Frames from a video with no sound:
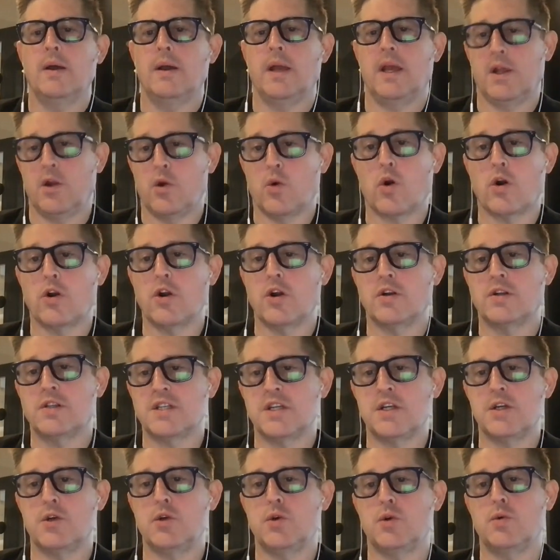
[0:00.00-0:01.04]
in order
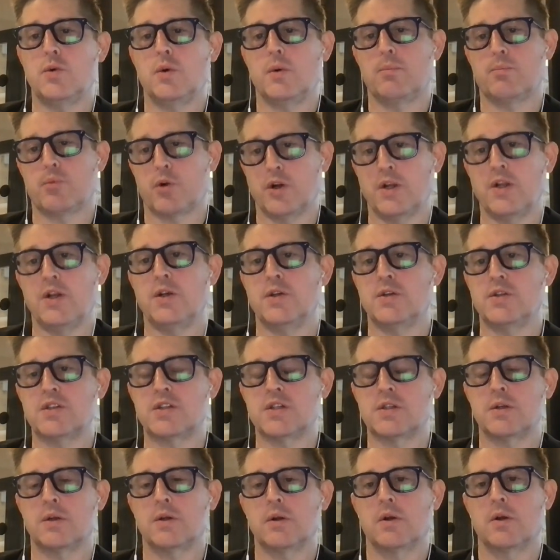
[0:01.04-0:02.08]
to
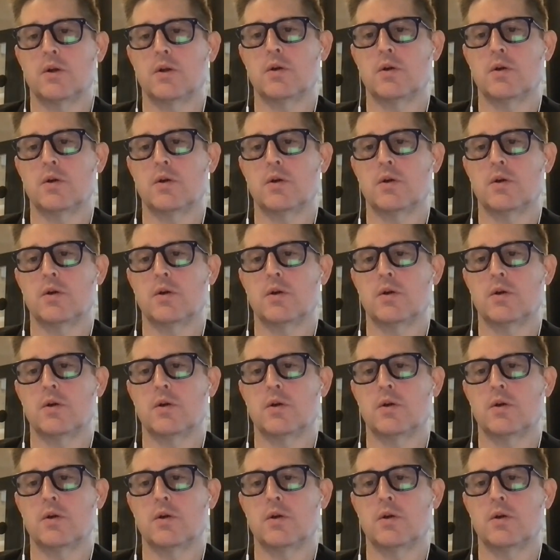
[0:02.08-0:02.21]
produce